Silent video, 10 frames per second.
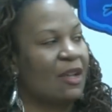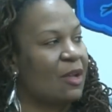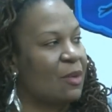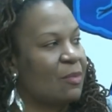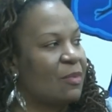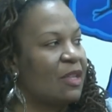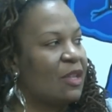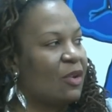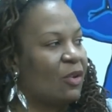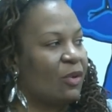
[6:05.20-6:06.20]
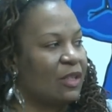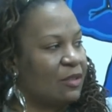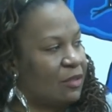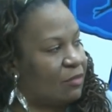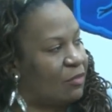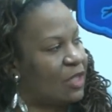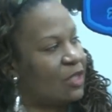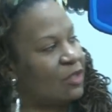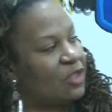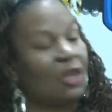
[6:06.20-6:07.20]
um, or it
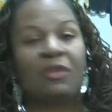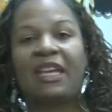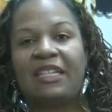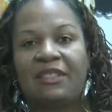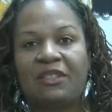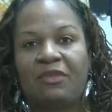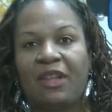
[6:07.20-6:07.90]
showcases